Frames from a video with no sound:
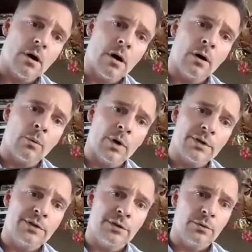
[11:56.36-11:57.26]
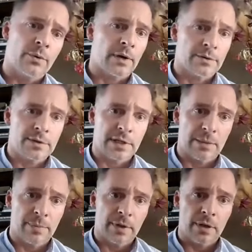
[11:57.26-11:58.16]
on what to do around
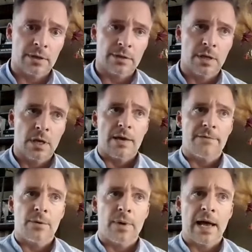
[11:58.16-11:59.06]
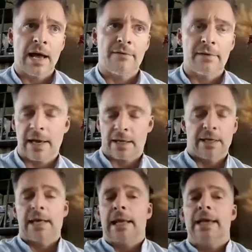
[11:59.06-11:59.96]
sleep. Because if you have like
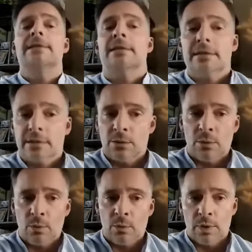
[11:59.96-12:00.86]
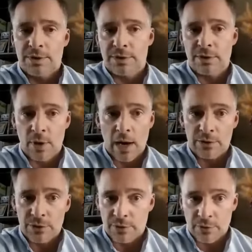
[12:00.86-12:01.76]
an adolescent who wants to go
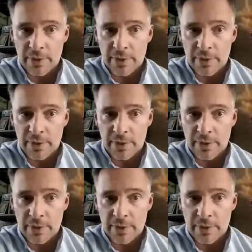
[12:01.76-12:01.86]
out during